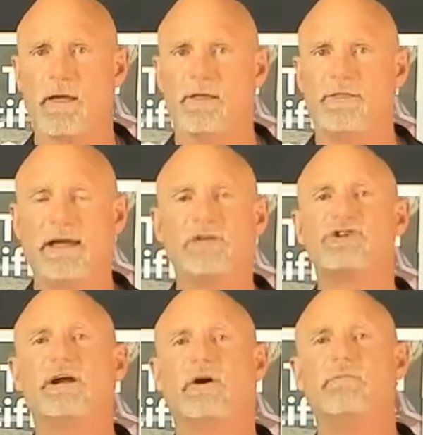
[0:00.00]
The
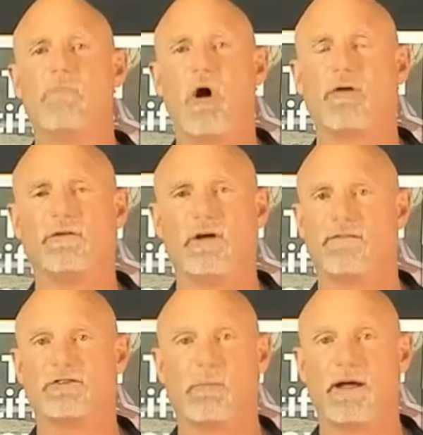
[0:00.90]
engineering marvel of
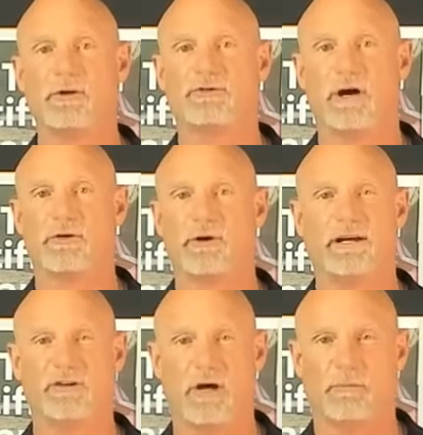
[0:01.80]
this brand new Tundra
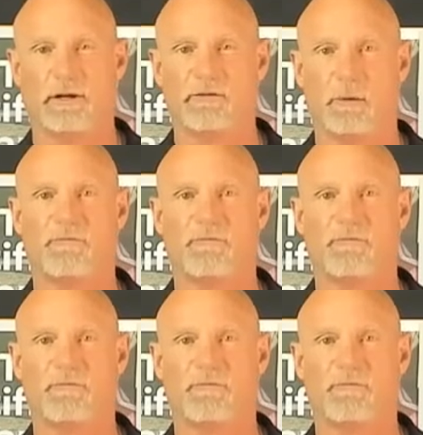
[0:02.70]
is unbelievable.